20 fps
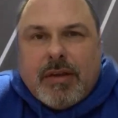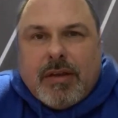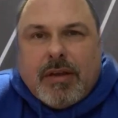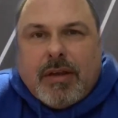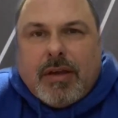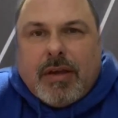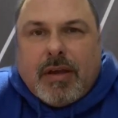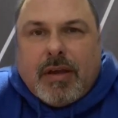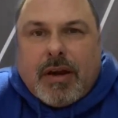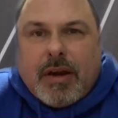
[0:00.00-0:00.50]

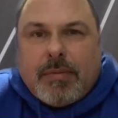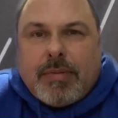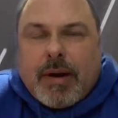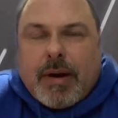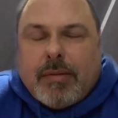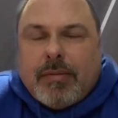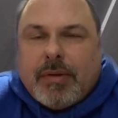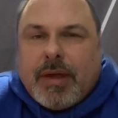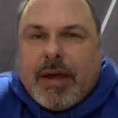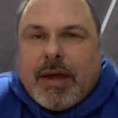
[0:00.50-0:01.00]
and I
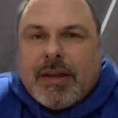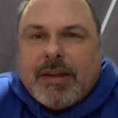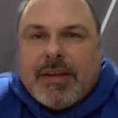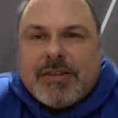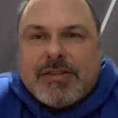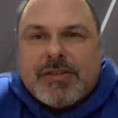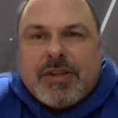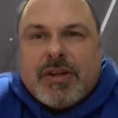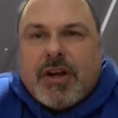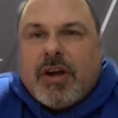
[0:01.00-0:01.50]
probably got
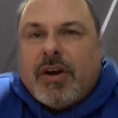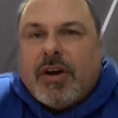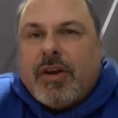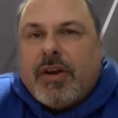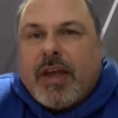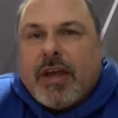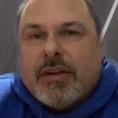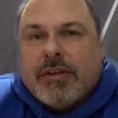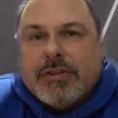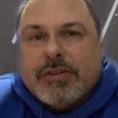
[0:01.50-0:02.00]
less than
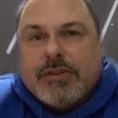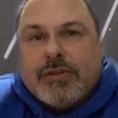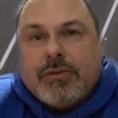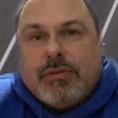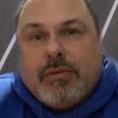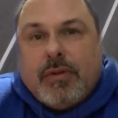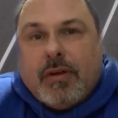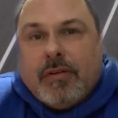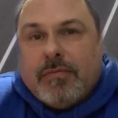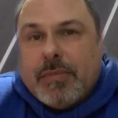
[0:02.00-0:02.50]
100 gallons
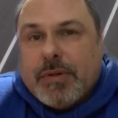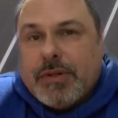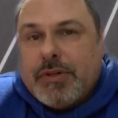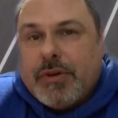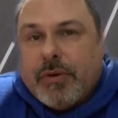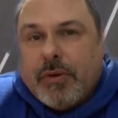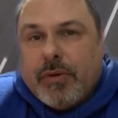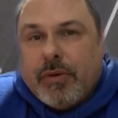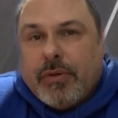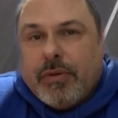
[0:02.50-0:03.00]
of
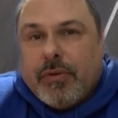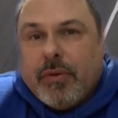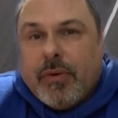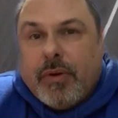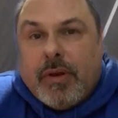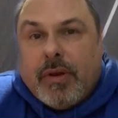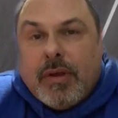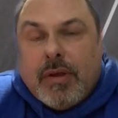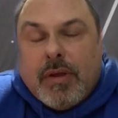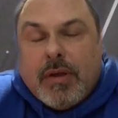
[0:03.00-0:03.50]
material through
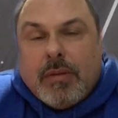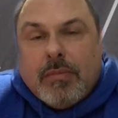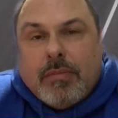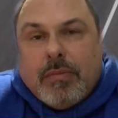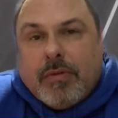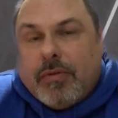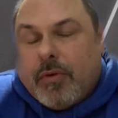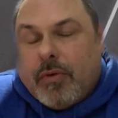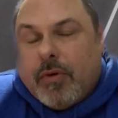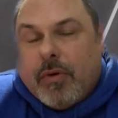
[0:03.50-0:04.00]
it
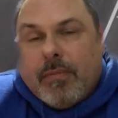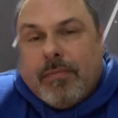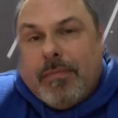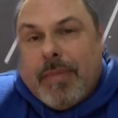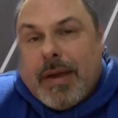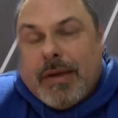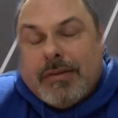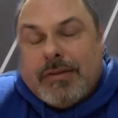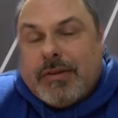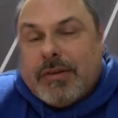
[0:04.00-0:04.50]
before it
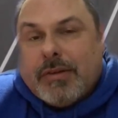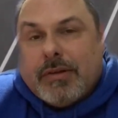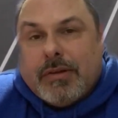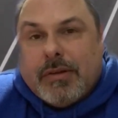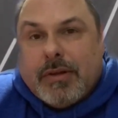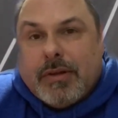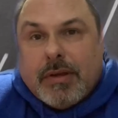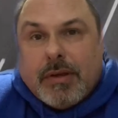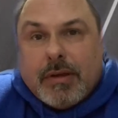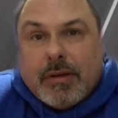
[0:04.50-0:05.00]

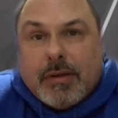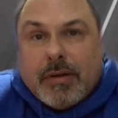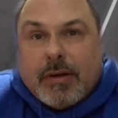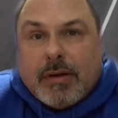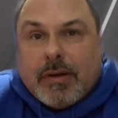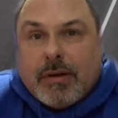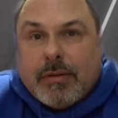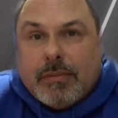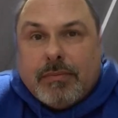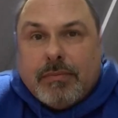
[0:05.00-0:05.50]
basically
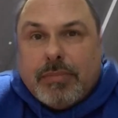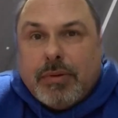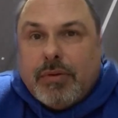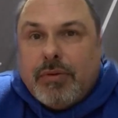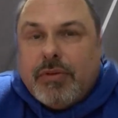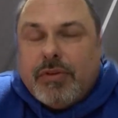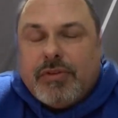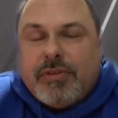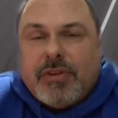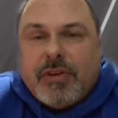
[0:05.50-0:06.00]

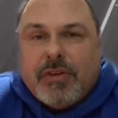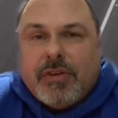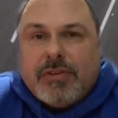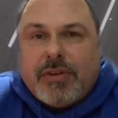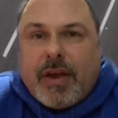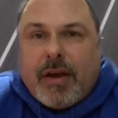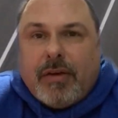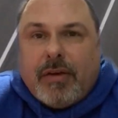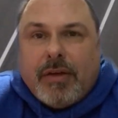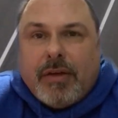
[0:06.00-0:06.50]
blew the seals
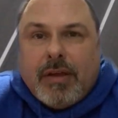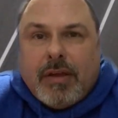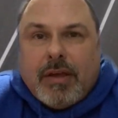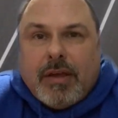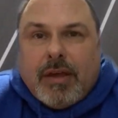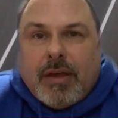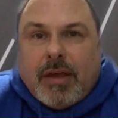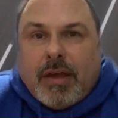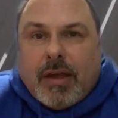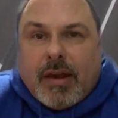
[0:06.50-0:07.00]
out,
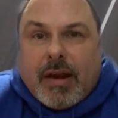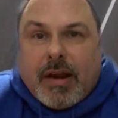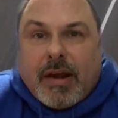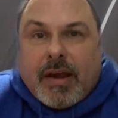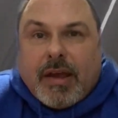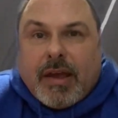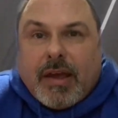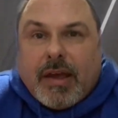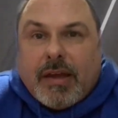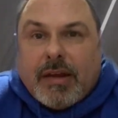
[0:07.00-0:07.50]
and
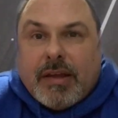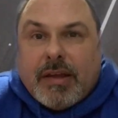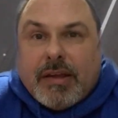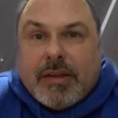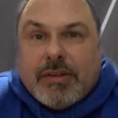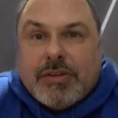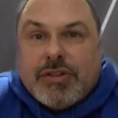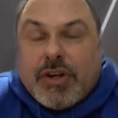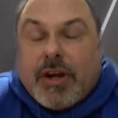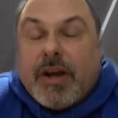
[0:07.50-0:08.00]
I had
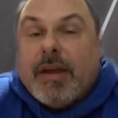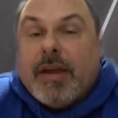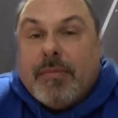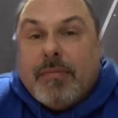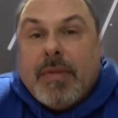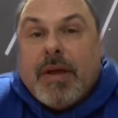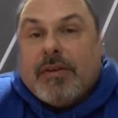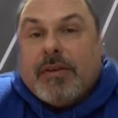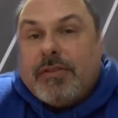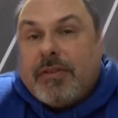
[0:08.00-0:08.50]
a giant
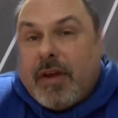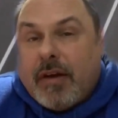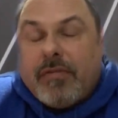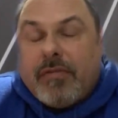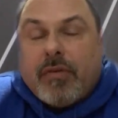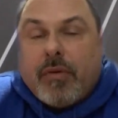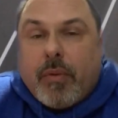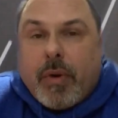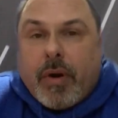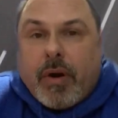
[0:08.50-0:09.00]
mess
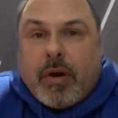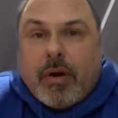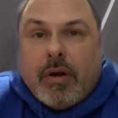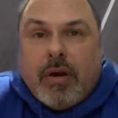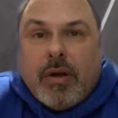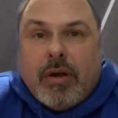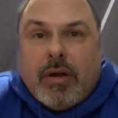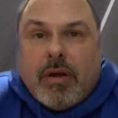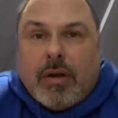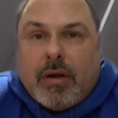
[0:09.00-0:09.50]
everywhere
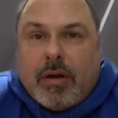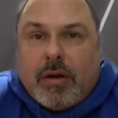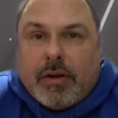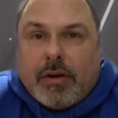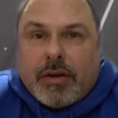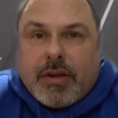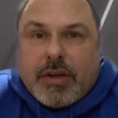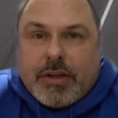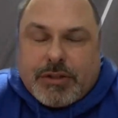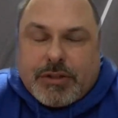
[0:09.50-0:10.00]

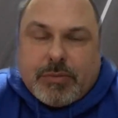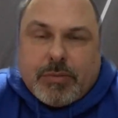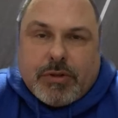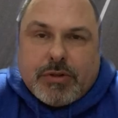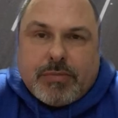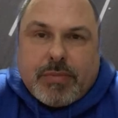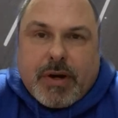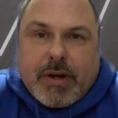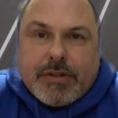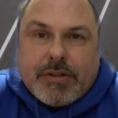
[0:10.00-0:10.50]
on a
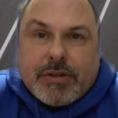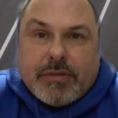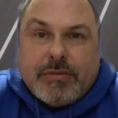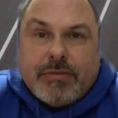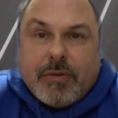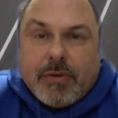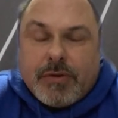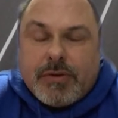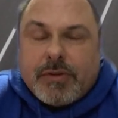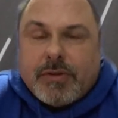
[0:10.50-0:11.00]
customer's project.
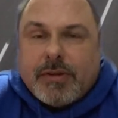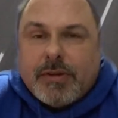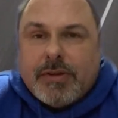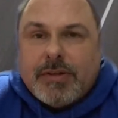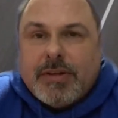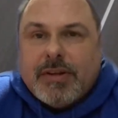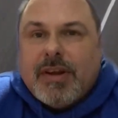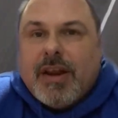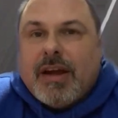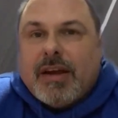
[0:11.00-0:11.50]
Fortunately,
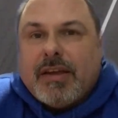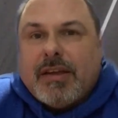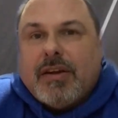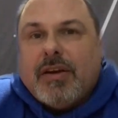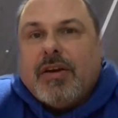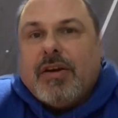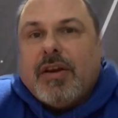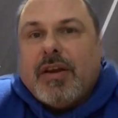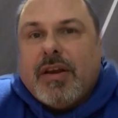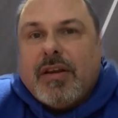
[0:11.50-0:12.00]
did not get
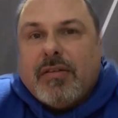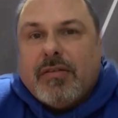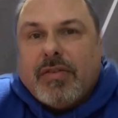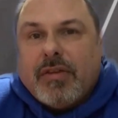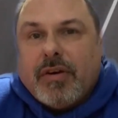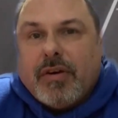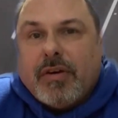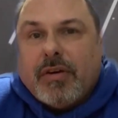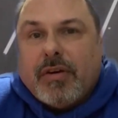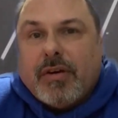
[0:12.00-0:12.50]
on any of
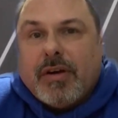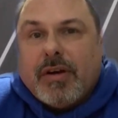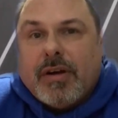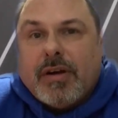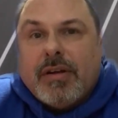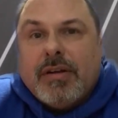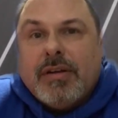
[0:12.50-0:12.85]
their